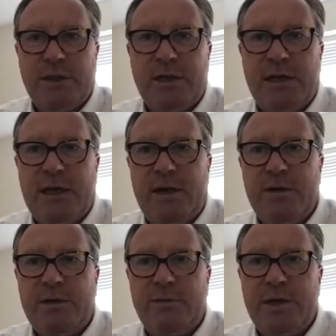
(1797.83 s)

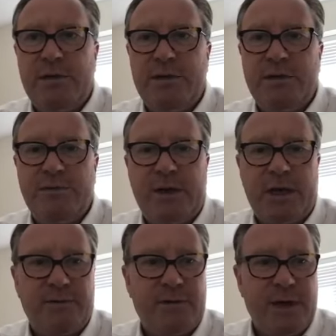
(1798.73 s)
allowing a period of
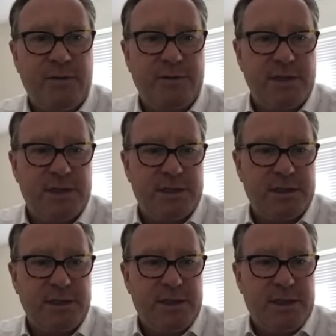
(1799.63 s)
half an hour for this.
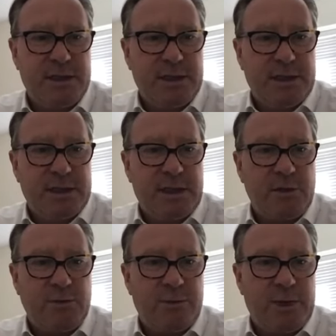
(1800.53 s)

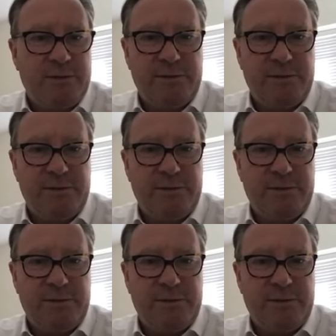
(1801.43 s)
So if